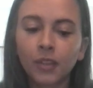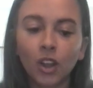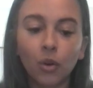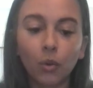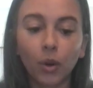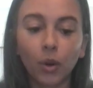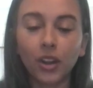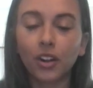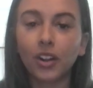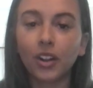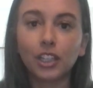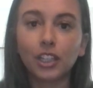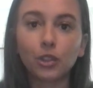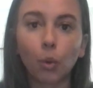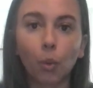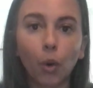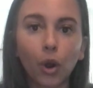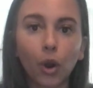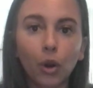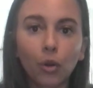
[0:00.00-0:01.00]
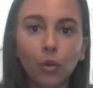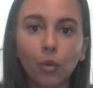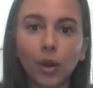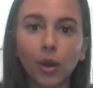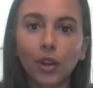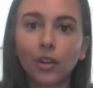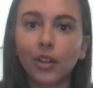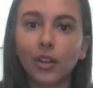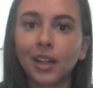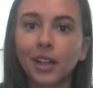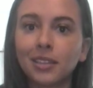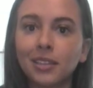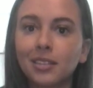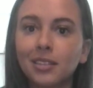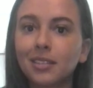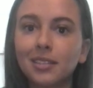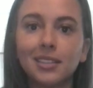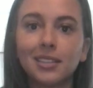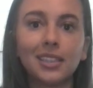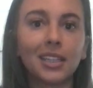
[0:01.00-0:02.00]
Whether that's work, whether
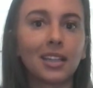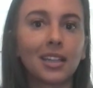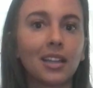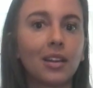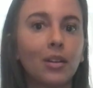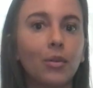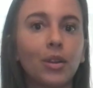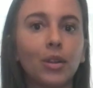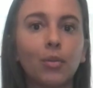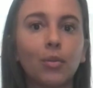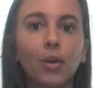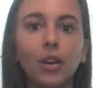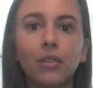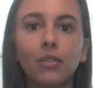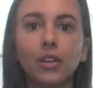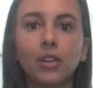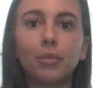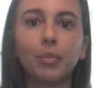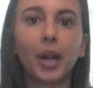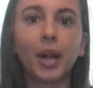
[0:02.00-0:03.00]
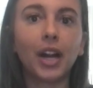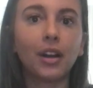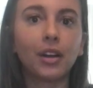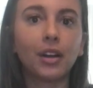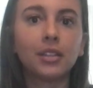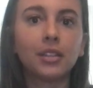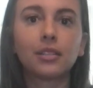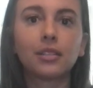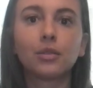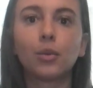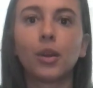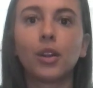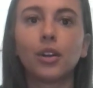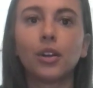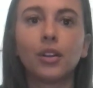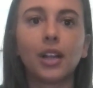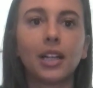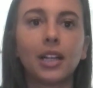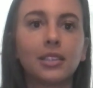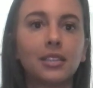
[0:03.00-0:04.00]
that's dealing with one of your parents, whether
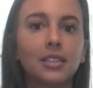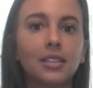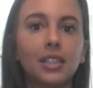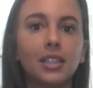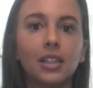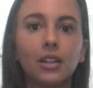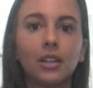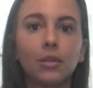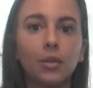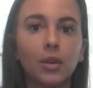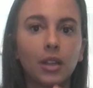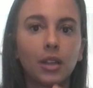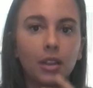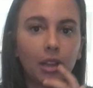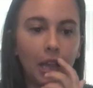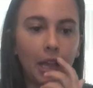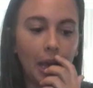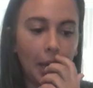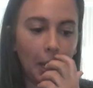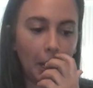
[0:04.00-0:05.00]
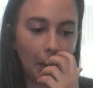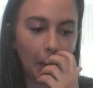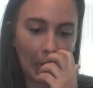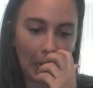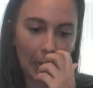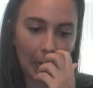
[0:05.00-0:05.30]
that's dealing with like